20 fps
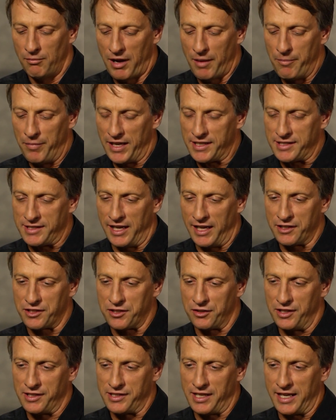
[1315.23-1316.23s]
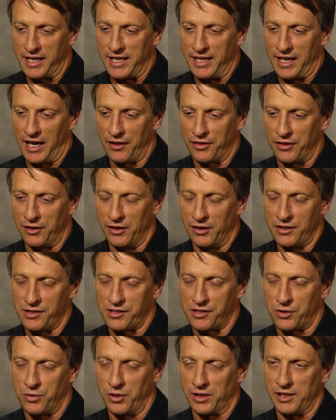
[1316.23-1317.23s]
my best answer is I get out there
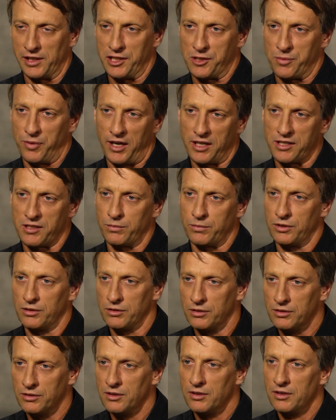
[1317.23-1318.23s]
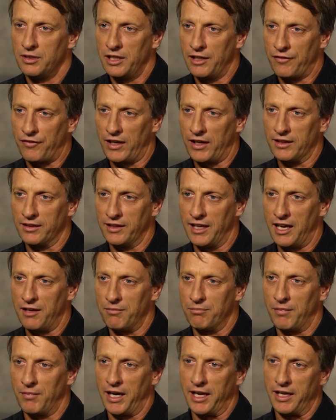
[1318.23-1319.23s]
as quickly as possible if I
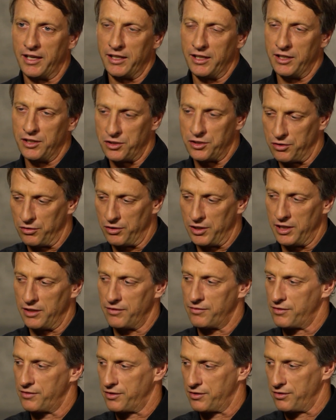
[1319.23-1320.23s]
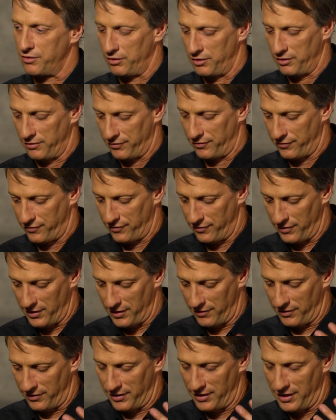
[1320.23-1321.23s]
let my injury sort of,
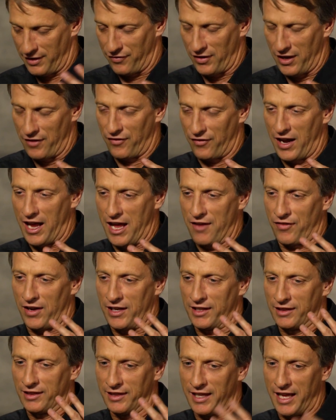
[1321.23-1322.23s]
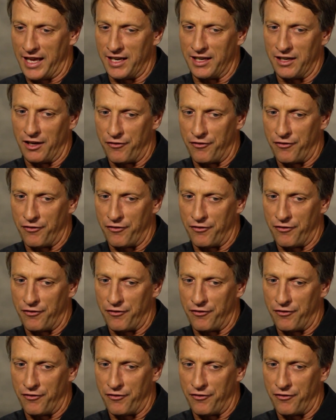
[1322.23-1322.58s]
if, if, I, if I let it